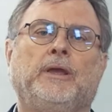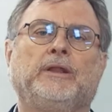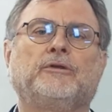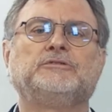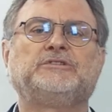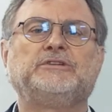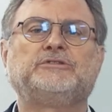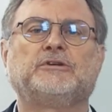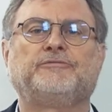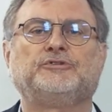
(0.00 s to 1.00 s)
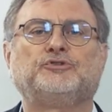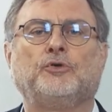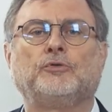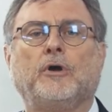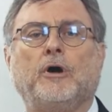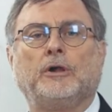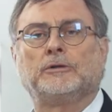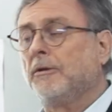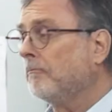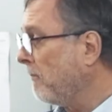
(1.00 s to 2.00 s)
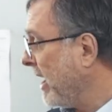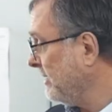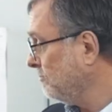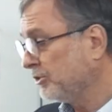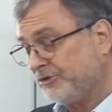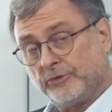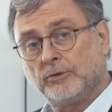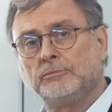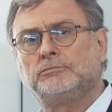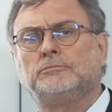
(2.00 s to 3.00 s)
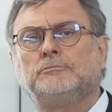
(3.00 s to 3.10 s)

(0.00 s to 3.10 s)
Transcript: It consists of the so-called main module,